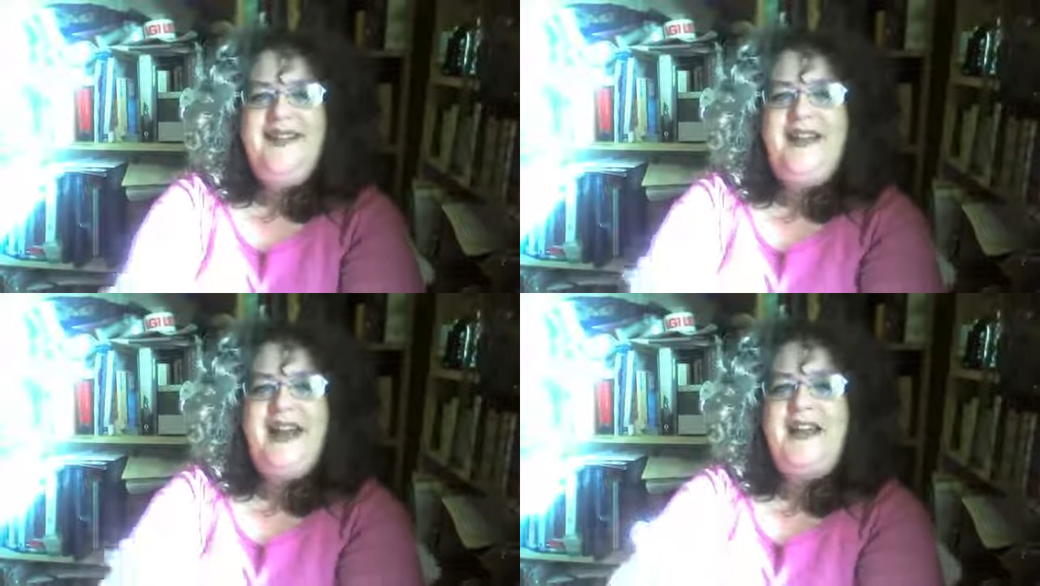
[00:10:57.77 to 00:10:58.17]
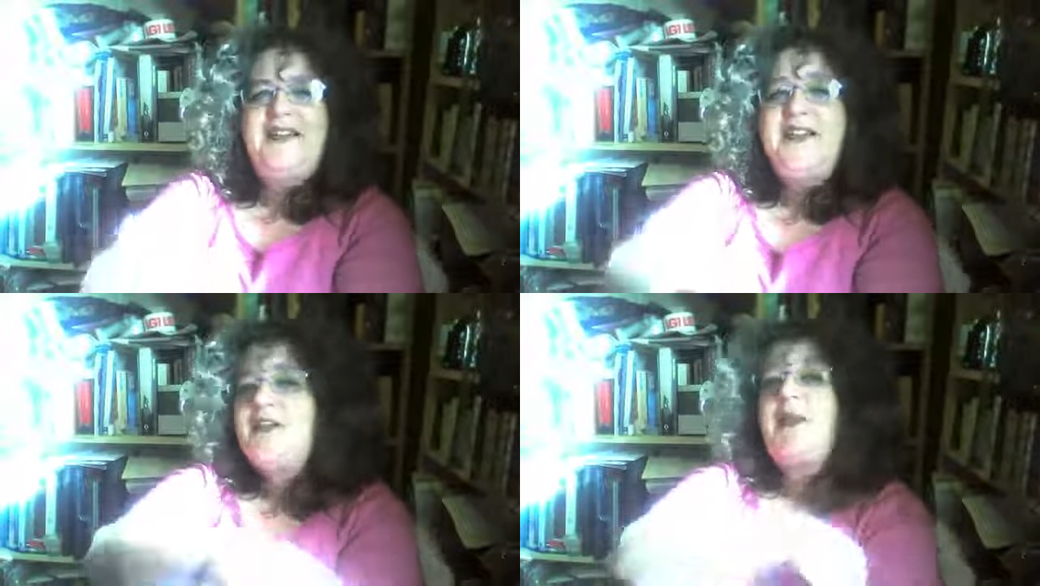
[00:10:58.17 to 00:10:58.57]
In
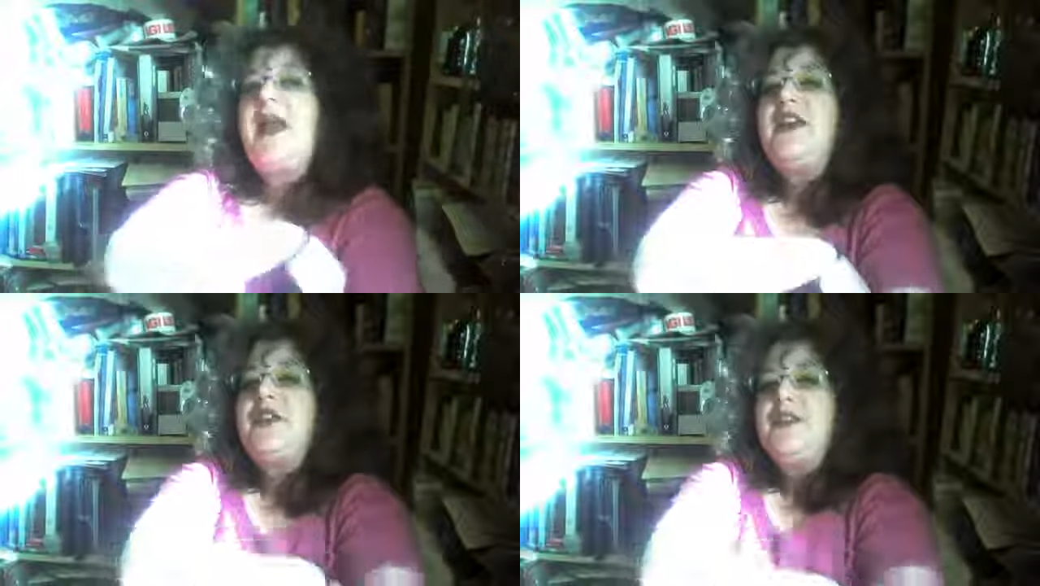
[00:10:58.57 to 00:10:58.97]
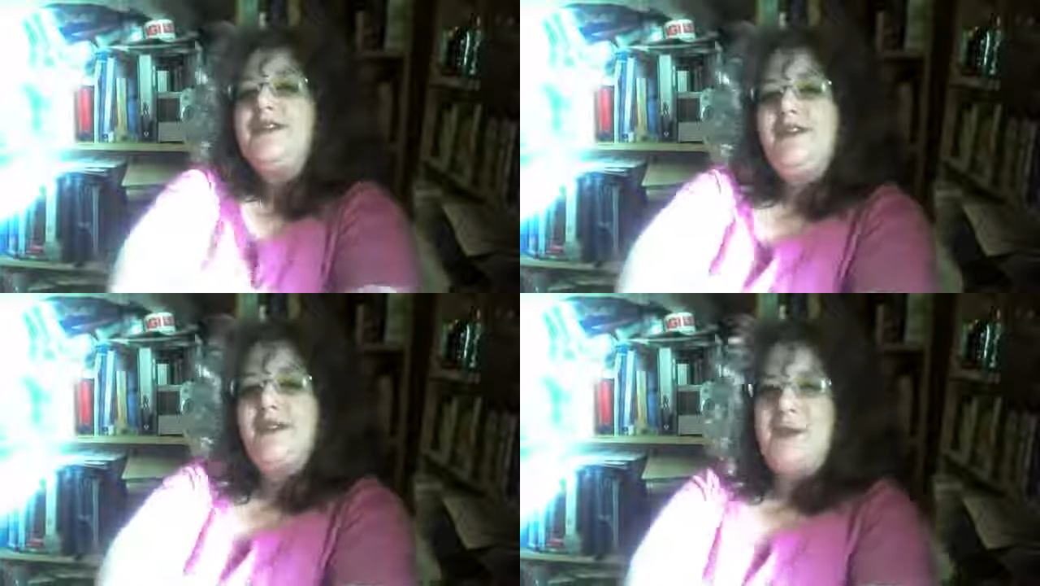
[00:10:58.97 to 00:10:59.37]

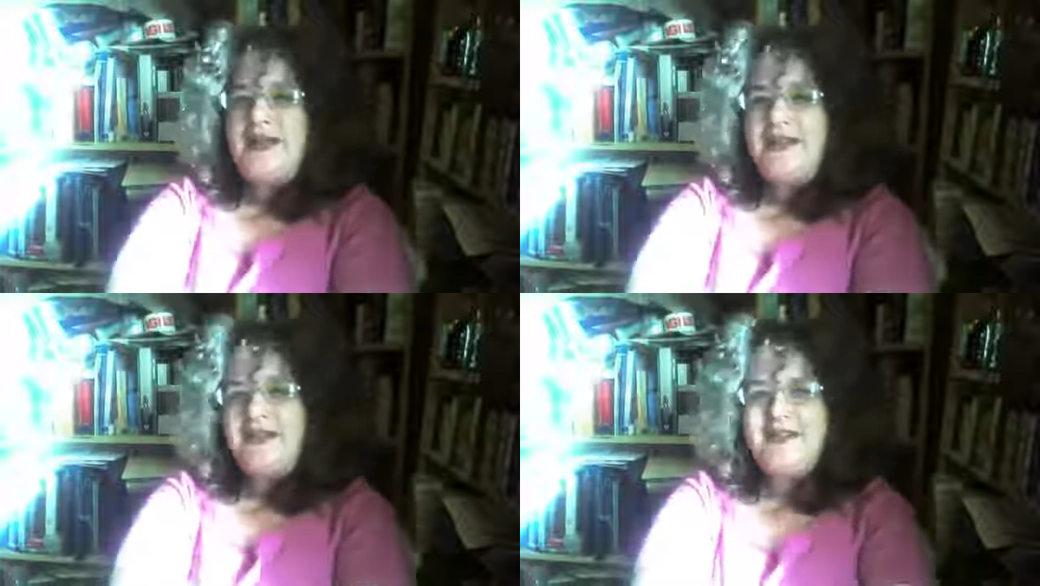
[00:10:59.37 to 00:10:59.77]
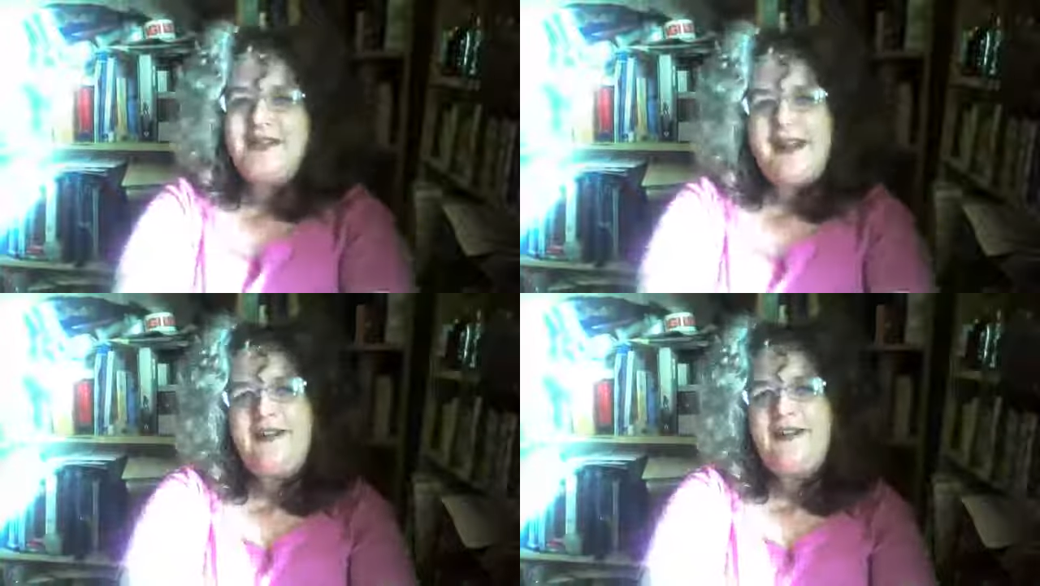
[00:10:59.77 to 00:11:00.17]
anticipation of the
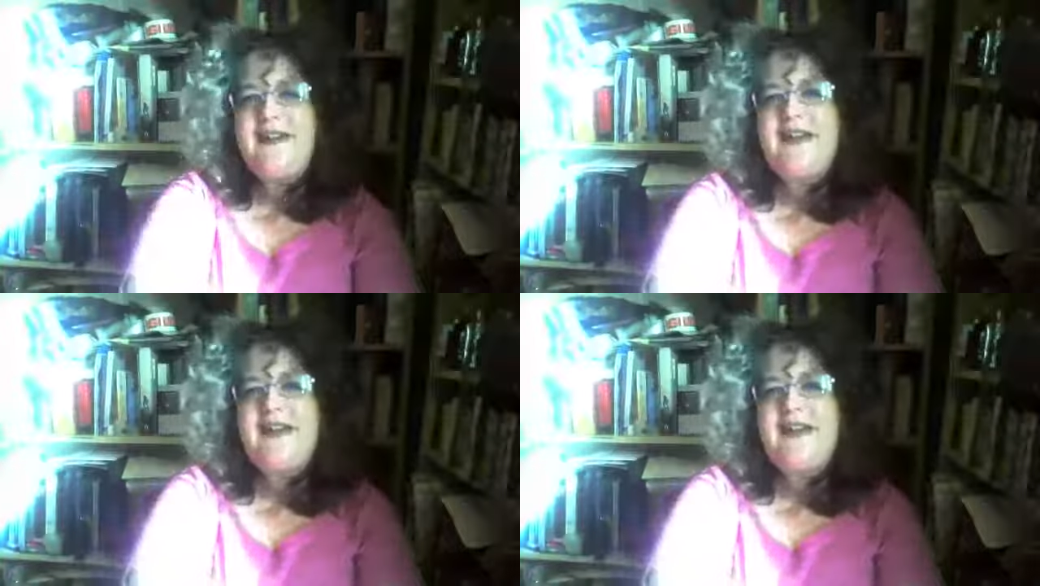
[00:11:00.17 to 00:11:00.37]
bicentenary